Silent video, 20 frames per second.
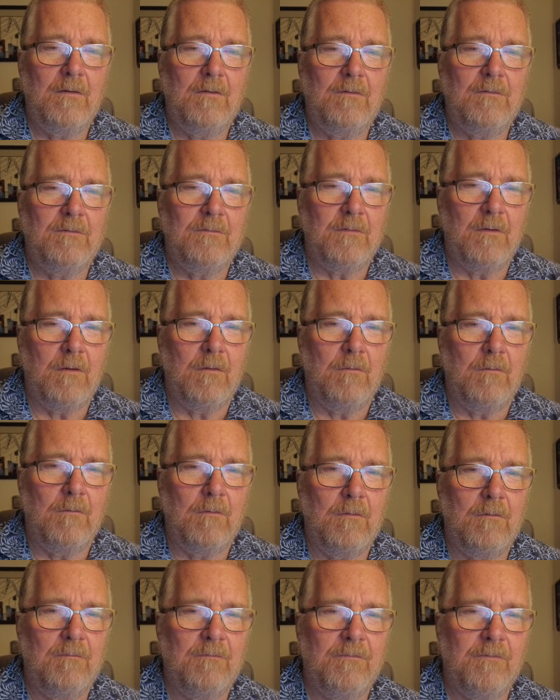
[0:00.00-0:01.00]

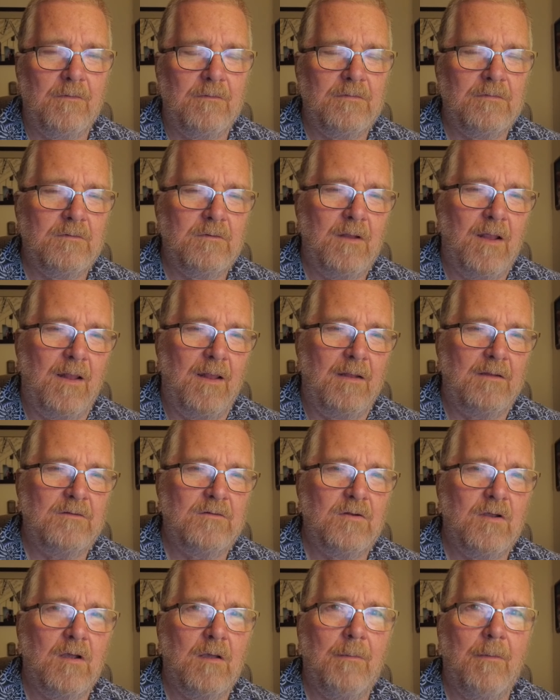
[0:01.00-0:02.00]
So first,
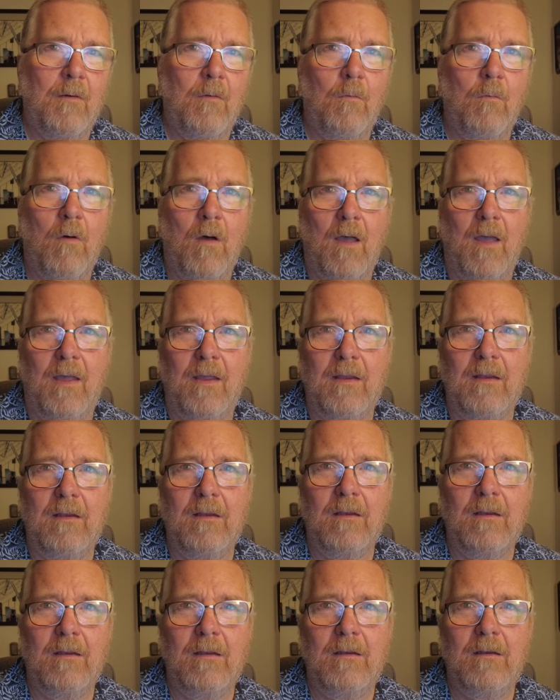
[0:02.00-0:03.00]
let's talk about why
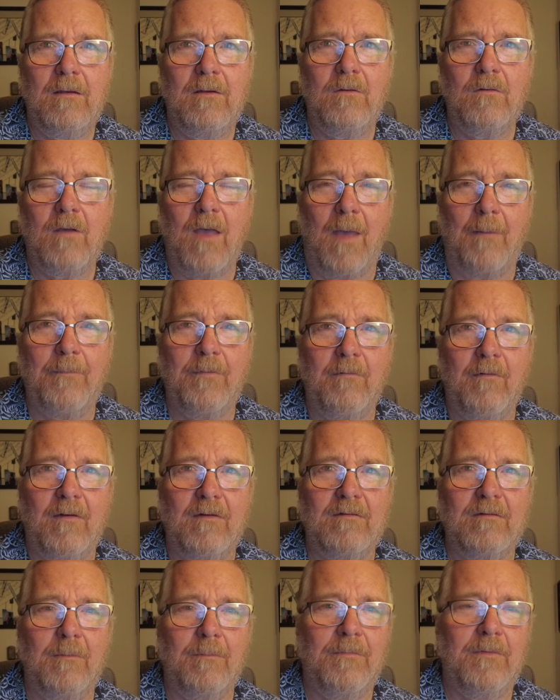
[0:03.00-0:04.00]
you
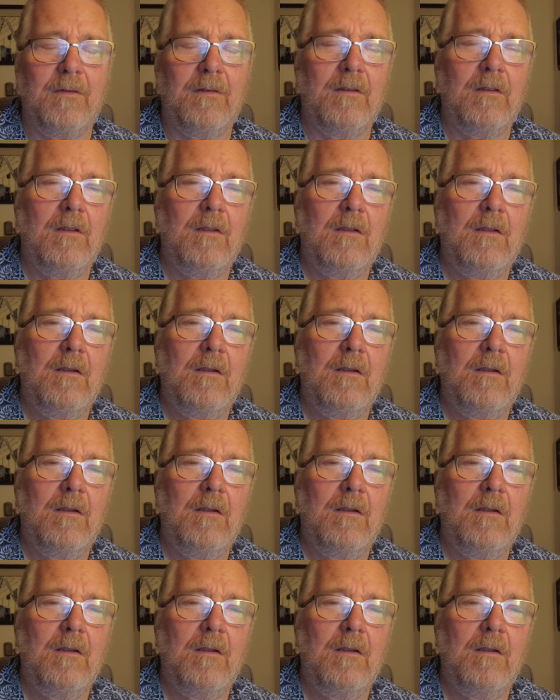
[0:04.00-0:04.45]
copyright something.